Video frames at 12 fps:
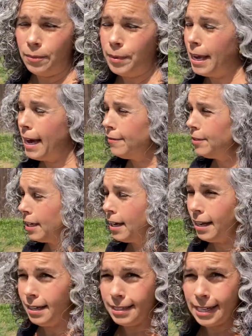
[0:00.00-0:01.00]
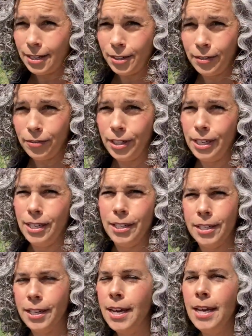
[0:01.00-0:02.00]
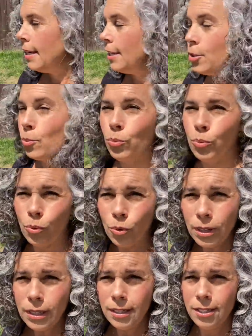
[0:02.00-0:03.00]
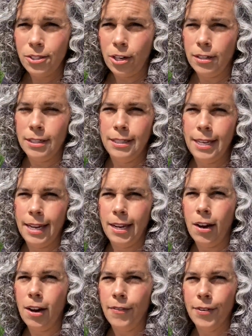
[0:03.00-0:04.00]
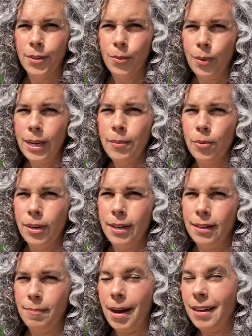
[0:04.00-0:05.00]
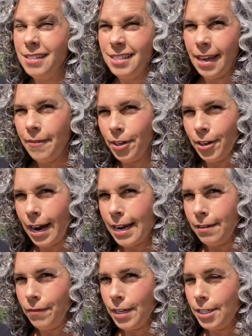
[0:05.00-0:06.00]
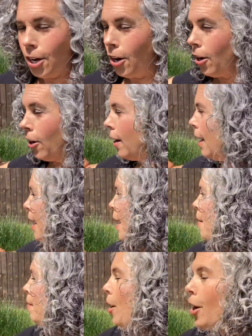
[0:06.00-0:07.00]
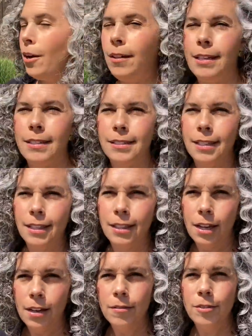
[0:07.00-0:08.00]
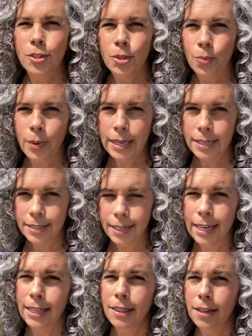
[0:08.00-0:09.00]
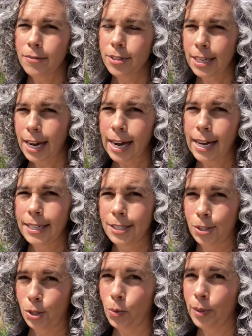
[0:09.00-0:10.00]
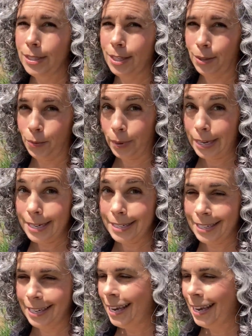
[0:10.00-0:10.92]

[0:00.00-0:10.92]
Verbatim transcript: We have to cut it down every year. It's really starting to take off, and the wheat will get about 7 or 8 feet tall. Pollux loves the wheat. He loves to hide his toys in the wheat.